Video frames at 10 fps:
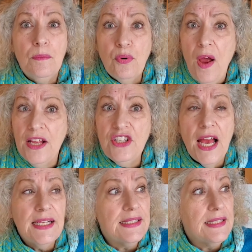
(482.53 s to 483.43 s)

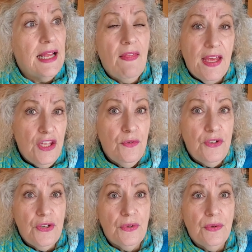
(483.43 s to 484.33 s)
projects that you
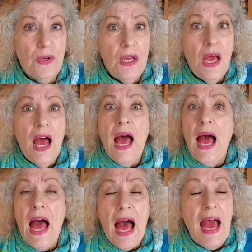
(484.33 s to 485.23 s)
do.
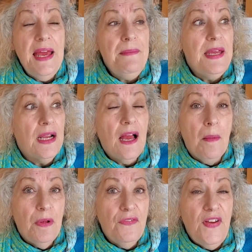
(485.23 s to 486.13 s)
I am in a
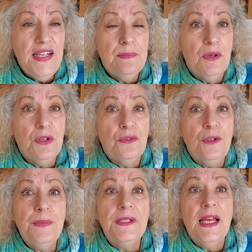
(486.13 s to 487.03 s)
couple Facebook
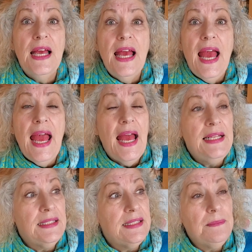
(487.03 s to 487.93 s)
groups,
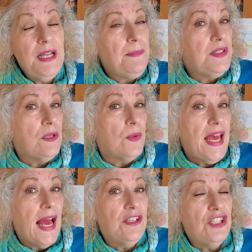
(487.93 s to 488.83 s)
and sometimes the
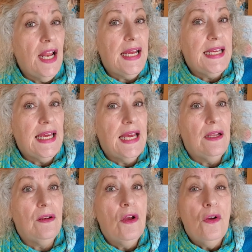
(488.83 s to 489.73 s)
reaction I
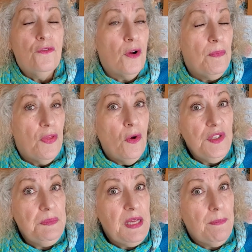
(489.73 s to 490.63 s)
get from
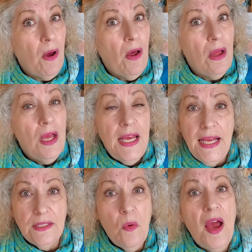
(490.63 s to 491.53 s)
those people
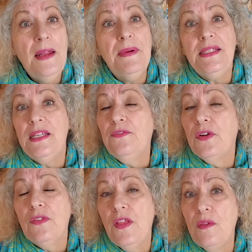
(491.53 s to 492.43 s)
is quite a bit
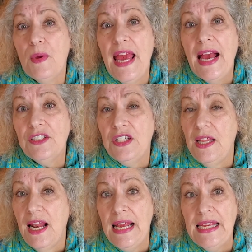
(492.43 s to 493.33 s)
different than the reaction
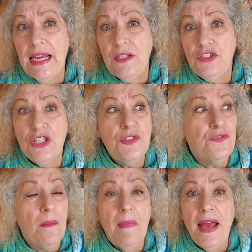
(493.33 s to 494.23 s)
that I get just
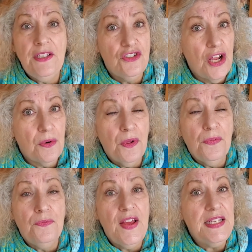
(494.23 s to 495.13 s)
from my
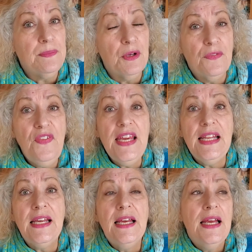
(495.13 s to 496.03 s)
general Facebook feed.